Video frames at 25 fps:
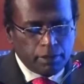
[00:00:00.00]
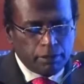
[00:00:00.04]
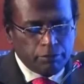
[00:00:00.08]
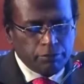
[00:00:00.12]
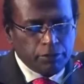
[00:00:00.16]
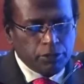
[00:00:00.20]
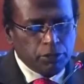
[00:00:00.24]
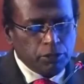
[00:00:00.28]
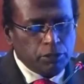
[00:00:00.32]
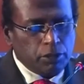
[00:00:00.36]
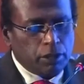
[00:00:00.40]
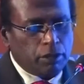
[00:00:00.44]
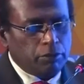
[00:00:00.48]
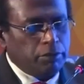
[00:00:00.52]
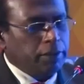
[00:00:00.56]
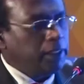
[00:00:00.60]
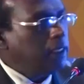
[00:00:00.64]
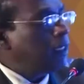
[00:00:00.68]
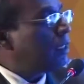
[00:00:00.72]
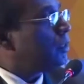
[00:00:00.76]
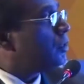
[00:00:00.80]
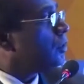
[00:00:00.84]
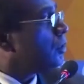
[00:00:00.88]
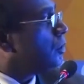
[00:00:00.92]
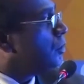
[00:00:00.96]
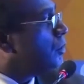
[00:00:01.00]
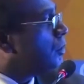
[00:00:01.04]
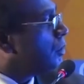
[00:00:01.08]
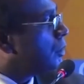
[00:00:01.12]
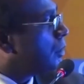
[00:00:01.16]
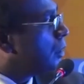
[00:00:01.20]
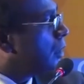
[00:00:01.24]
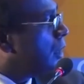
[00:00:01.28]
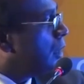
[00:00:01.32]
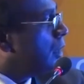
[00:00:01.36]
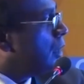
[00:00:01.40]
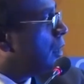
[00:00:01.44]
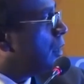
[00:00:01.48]
We also
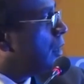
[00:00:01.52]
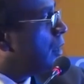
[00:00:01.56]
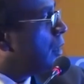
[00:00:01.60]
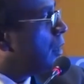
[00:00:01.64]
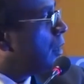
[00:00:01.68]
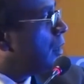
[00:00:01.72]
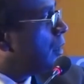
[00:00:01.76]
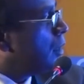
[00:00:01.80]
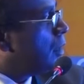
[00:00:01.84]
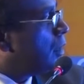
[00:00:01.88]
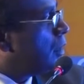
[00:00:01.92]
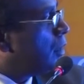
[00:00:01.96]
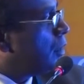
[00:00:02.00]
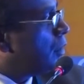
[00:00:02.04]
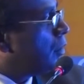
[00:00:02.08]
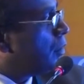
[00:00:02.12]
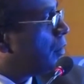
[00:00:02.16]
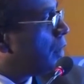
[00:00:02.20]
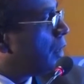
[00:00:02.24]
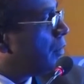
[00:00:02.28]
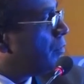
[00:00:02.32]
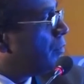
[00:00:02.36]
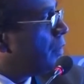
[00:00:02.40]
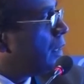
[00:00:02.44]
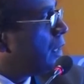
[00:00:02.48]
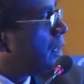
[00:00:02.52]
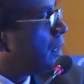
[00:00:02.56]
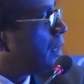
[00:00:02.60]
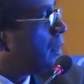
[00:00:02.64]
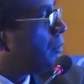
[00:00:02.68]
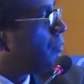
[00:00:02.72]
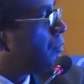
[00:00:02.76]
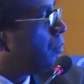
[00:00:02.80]
use FDG,